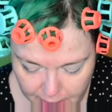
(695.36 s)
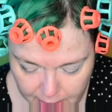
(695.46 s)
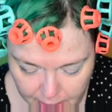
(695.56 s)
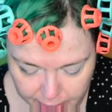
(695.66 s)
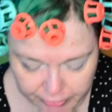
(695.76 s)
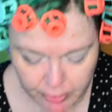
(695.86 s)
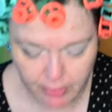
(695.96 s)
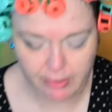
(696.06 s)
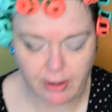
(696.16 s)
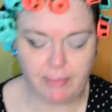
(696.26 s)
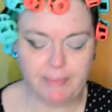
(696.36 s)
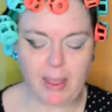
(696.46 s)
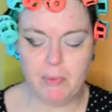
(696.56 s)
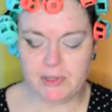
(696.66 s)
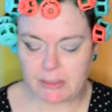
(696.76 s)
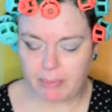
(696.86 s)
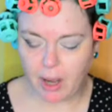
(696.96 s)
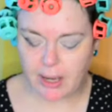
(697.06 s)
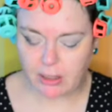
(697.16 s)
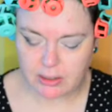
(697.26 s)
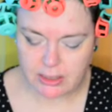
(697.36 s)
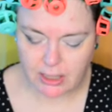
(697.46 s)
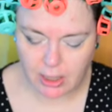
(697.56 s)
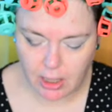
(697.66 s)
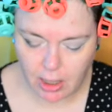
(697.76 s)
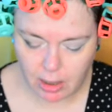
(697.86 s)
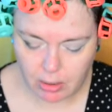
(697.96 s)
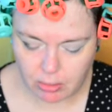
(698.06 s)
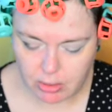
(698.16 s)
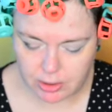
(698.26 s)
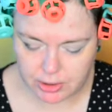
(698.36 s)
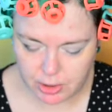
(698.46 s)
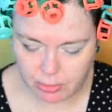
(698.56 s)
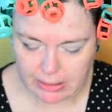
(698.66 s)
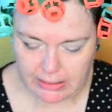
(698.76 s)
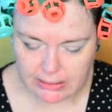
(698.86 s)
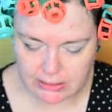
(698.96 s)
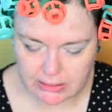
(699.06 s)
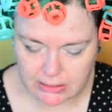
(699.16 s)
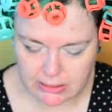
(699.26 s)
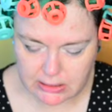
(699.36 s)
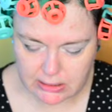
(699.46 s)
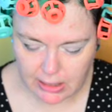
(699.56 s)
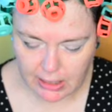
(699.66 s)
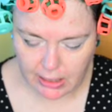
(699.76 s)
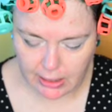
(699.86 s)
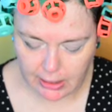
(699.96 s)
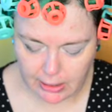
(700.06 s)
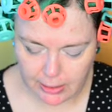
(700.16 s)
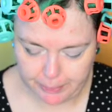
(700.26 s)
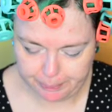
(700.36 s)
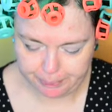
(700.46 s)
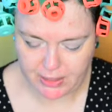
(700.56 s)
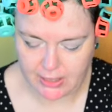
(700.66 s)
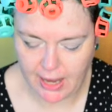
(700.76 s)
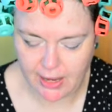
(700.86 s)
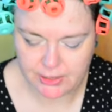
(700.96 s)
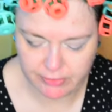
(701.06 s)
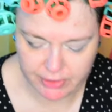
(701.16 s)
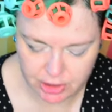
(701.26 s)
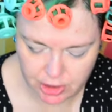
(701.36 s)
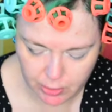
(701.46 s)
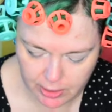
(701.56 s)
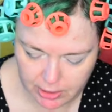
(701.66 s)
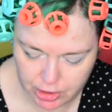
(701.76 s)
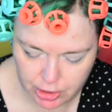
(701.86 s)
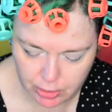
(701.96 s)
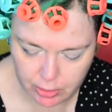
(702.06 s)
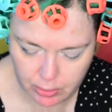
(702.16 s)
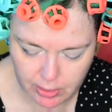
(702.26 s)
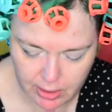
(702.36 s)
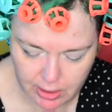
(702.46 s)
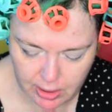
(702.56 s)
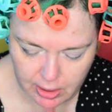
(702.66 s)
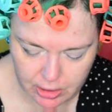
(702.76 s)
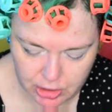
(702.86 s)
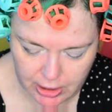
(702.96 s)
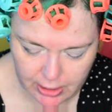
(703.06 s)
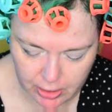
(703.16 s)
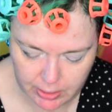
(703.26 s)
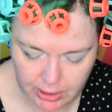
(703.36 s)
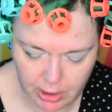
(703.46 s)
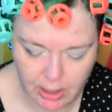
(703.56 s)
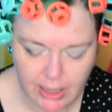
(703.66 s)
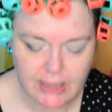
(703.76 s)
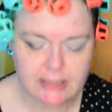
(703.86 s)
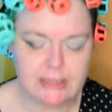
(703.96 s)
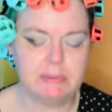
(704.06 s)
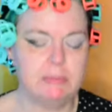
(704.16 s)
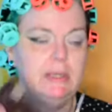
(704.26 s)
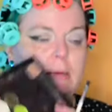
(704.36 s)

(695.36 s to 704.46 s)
a few other. I mostly bought, it looks like gold, greens. Yeah, so if I just quickly show you the shadow here, it seems to be